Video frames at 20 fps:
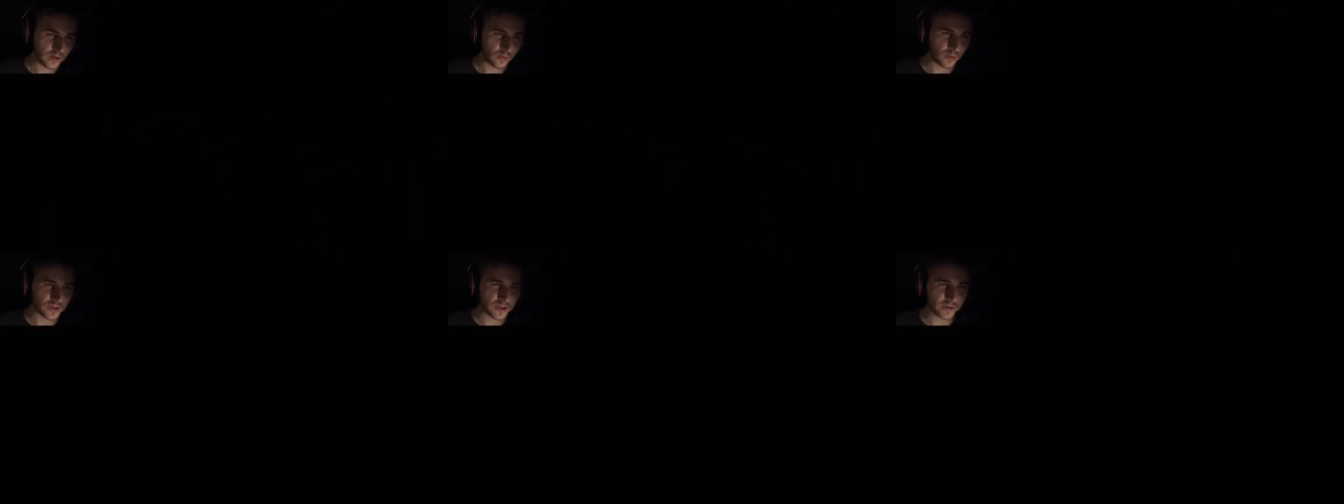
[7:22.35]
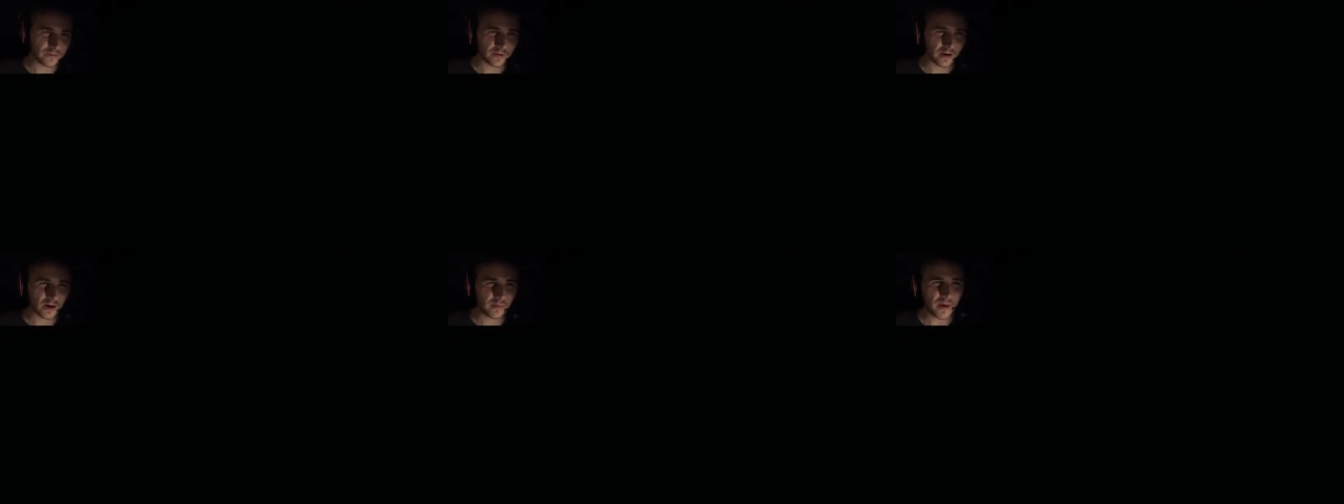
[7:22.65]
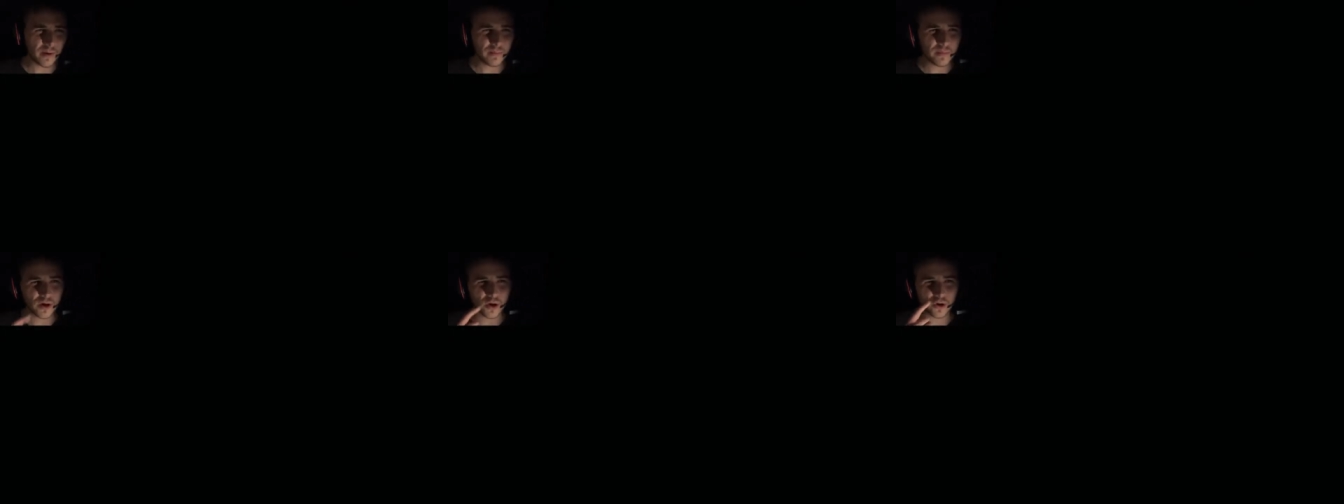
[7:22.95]
Which, if I
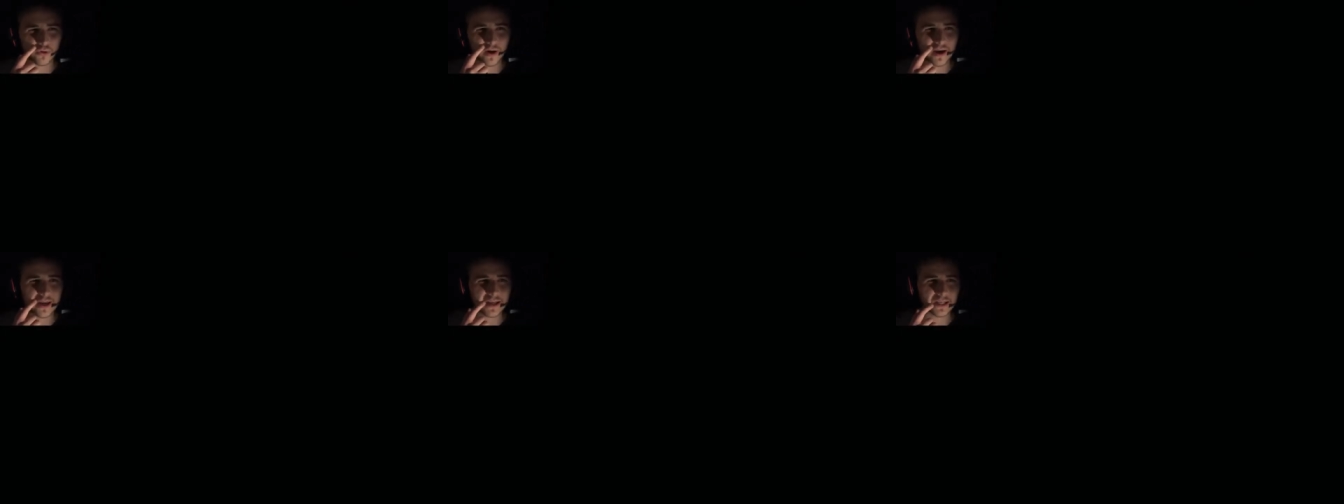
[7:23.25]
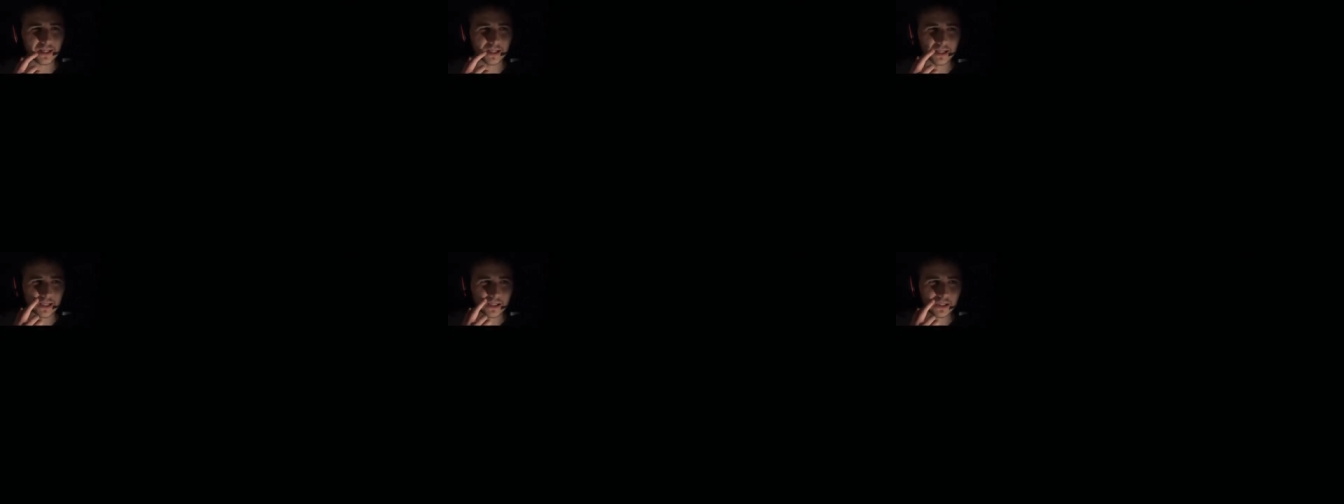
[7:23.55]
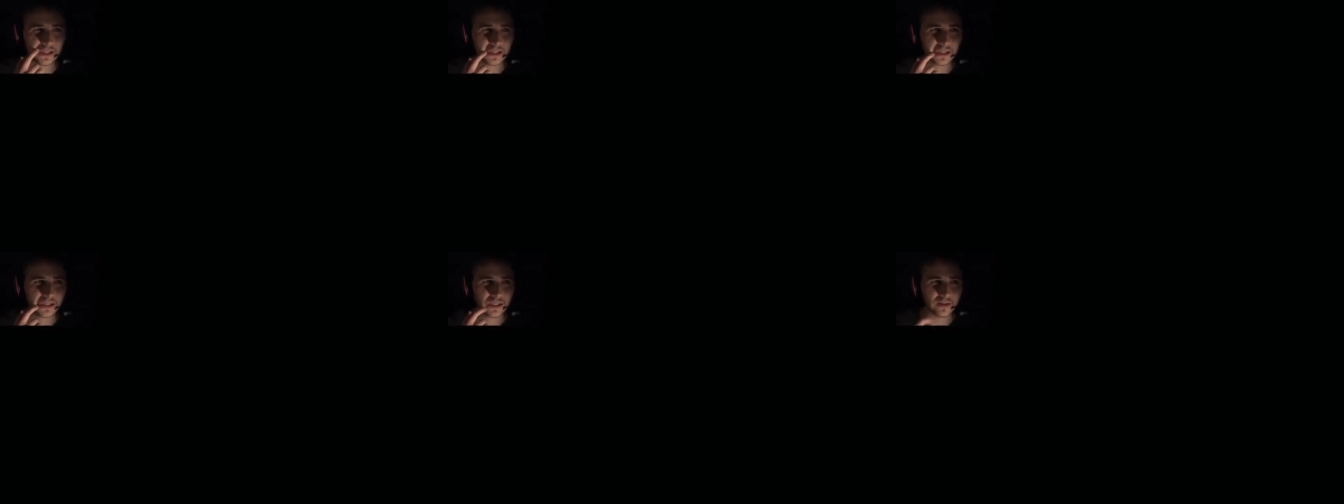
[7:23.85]
remember correctly,
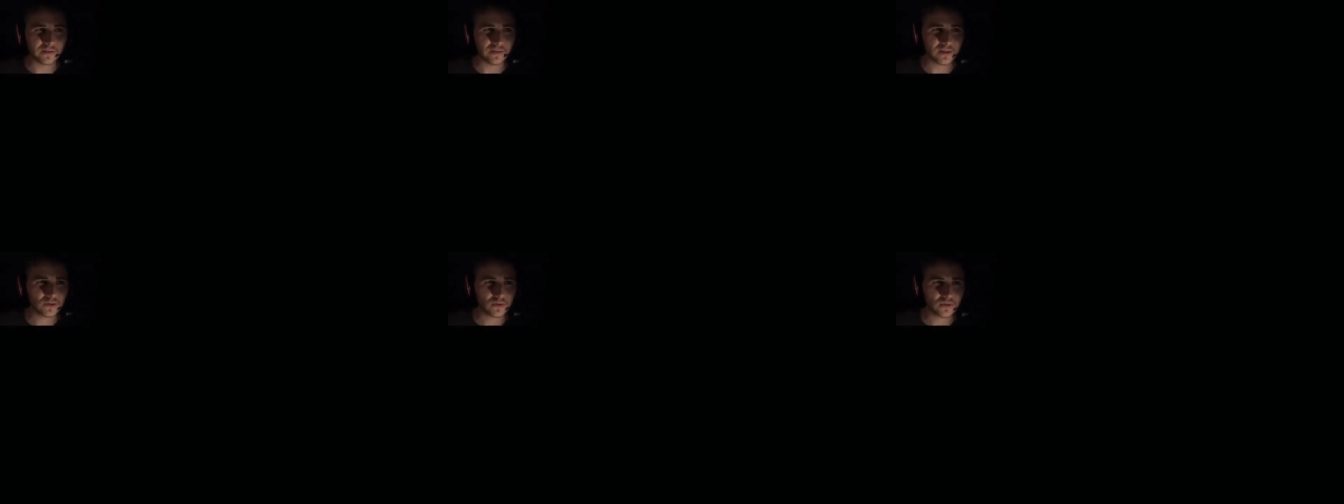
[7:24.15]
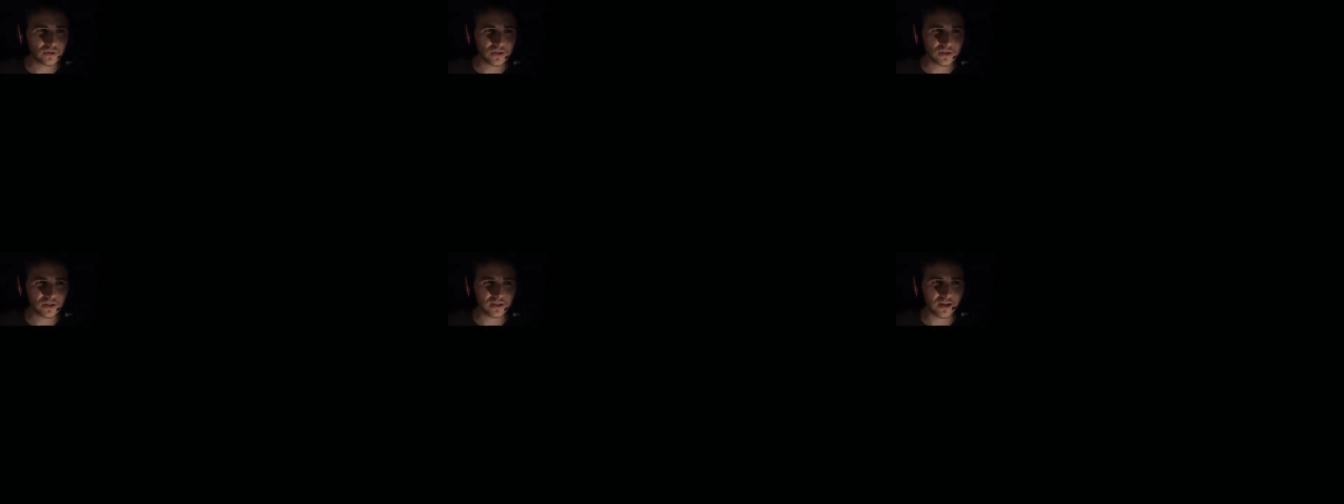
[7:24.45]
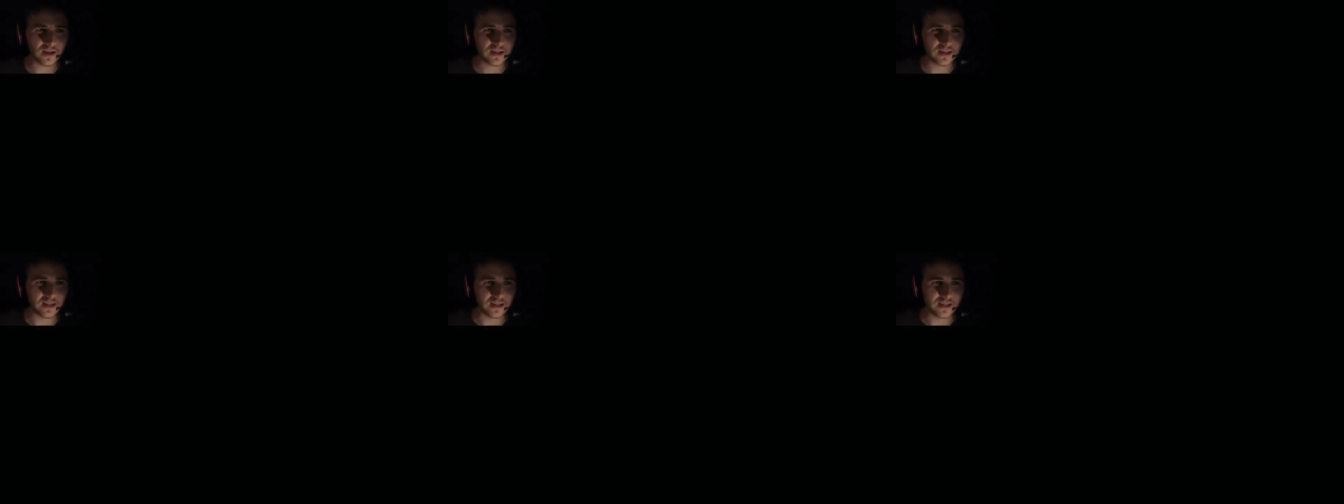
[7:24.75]
this was just
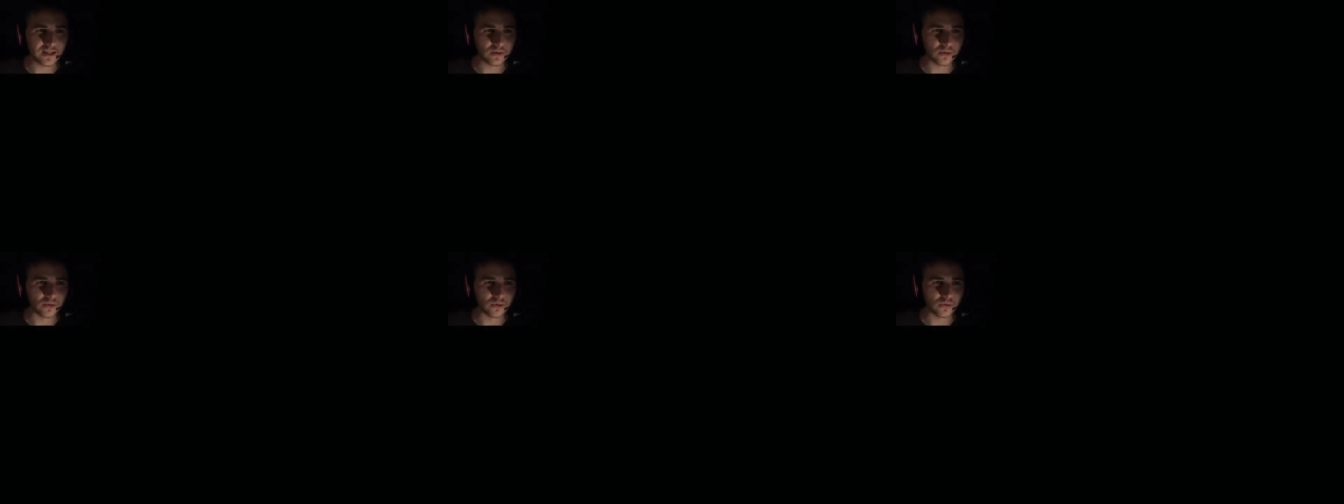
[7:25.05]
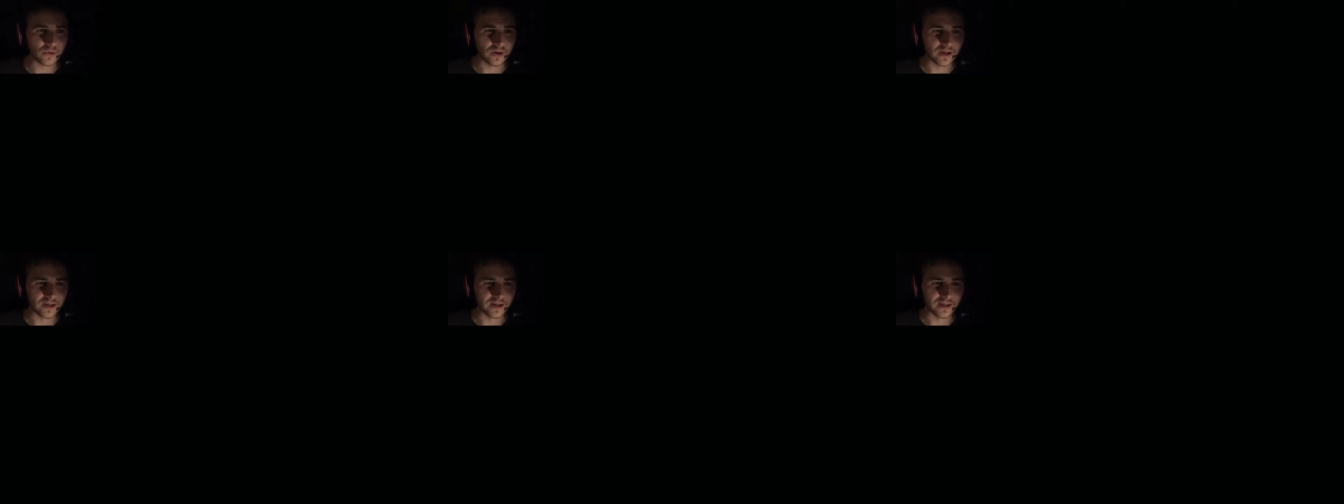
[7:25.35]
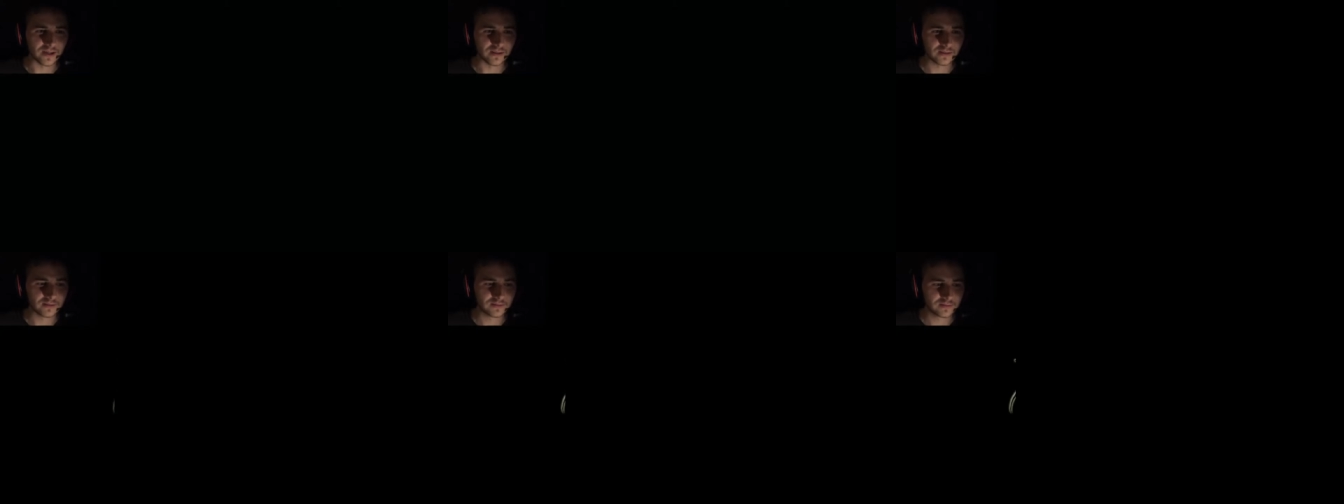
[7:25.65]
like a little,
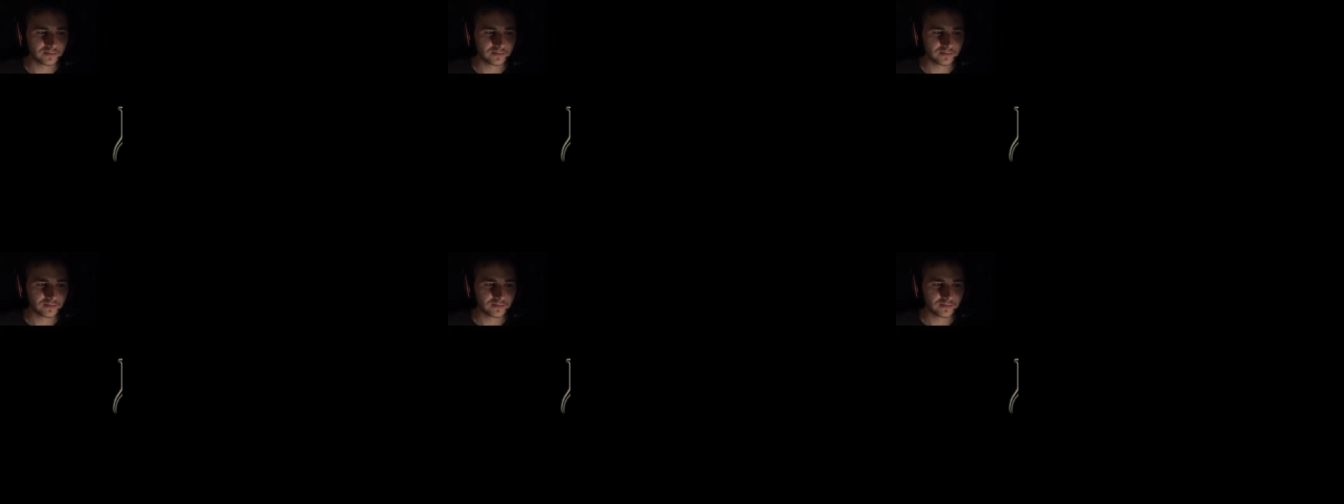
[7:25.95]
uh,